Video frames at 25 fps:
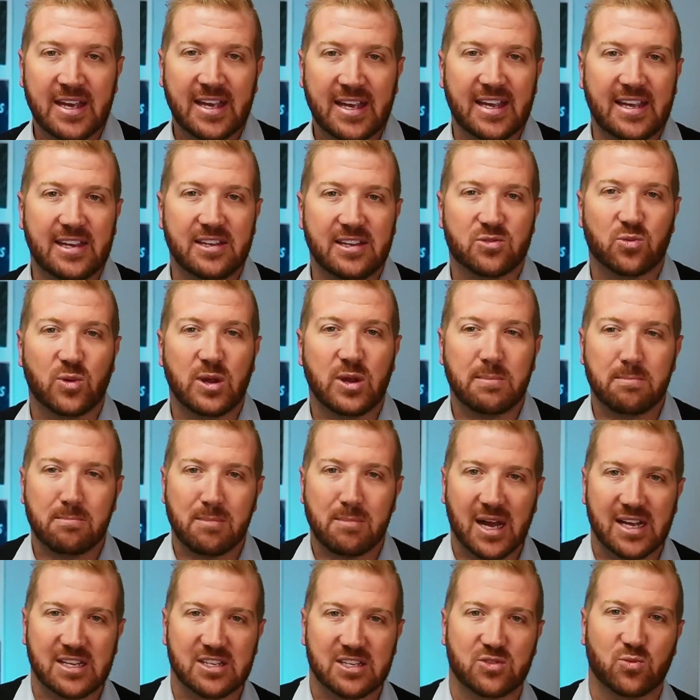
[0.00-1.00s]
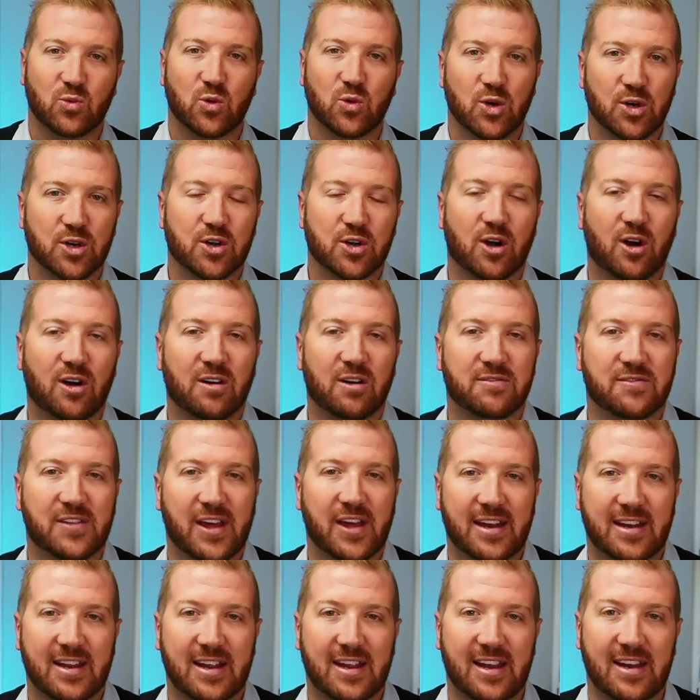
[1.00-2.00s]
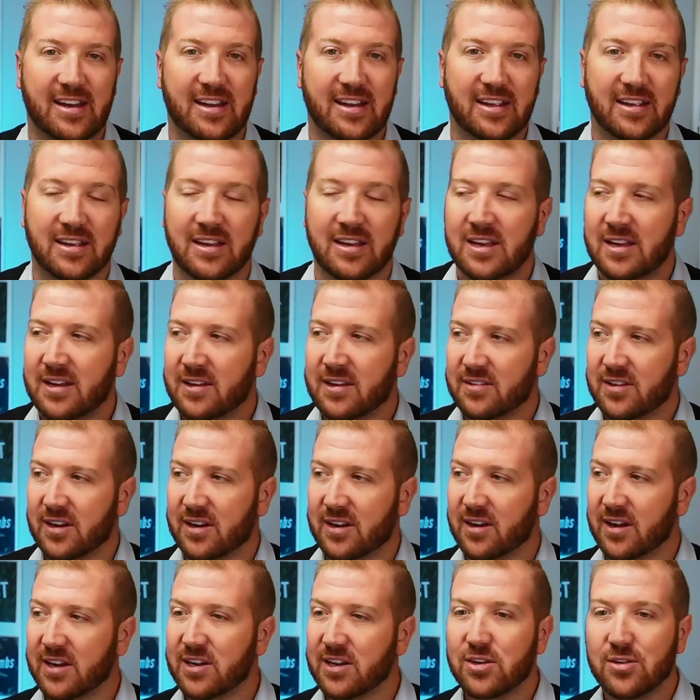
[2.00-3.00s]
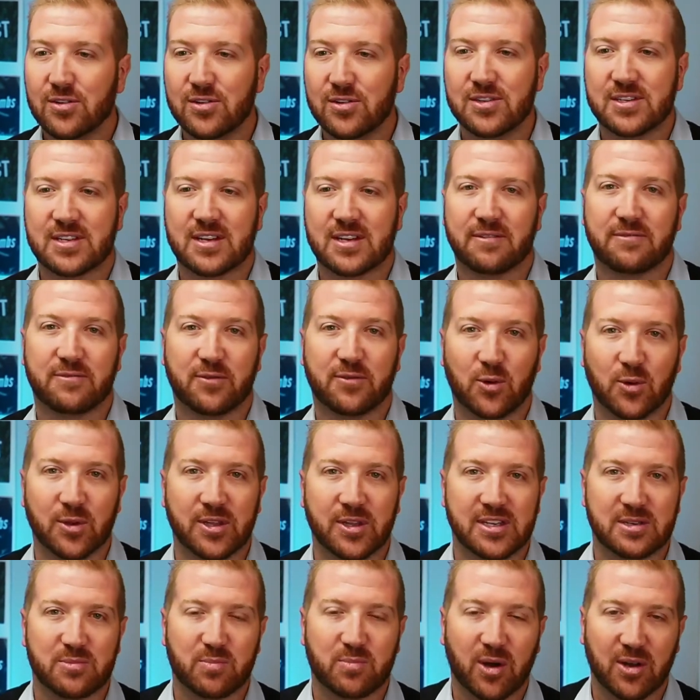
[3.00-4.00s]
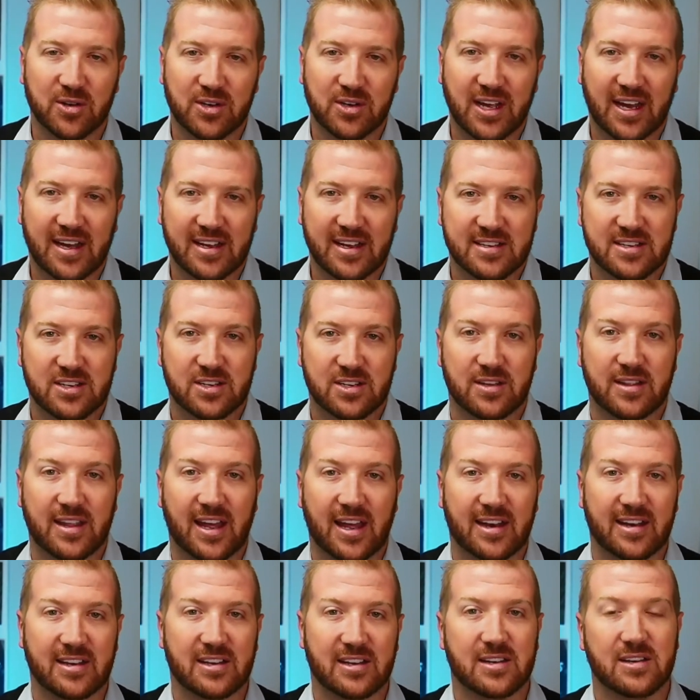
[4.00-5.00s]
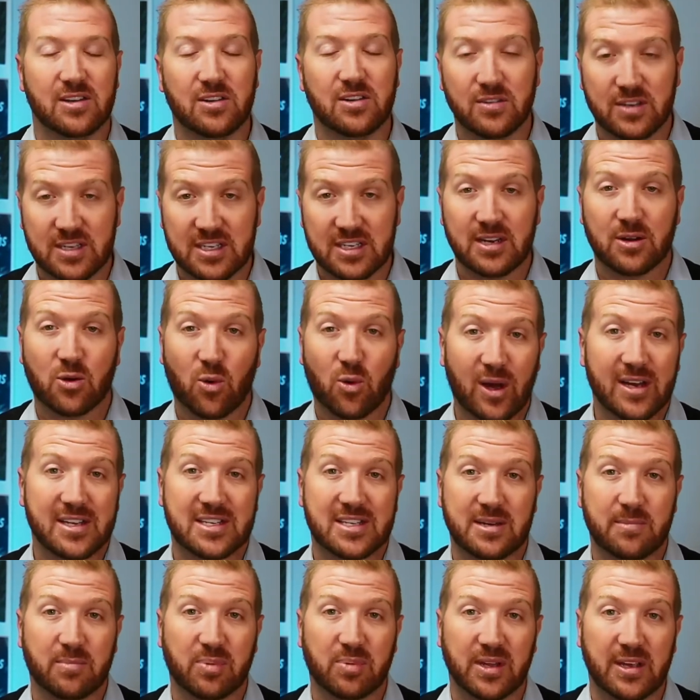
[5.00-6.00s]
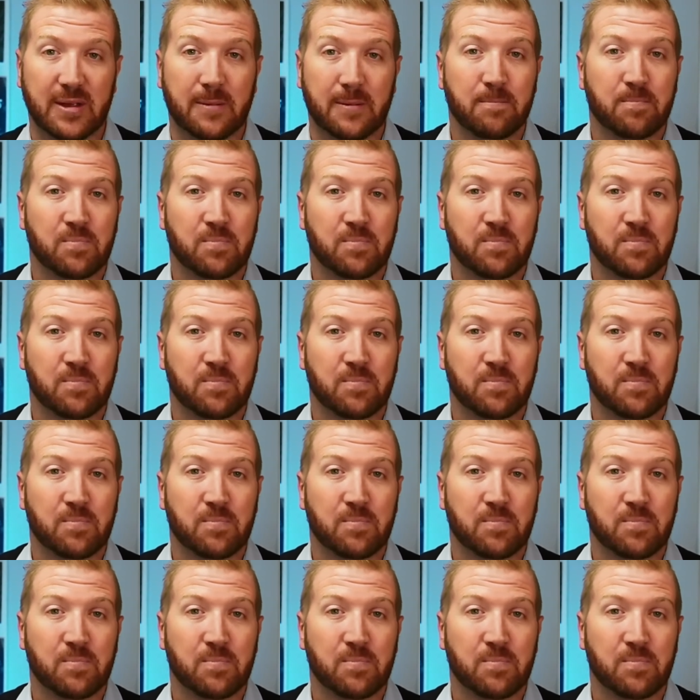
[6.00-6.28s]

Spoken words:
is we must work off that heading that I used for this podcast, that quite simply,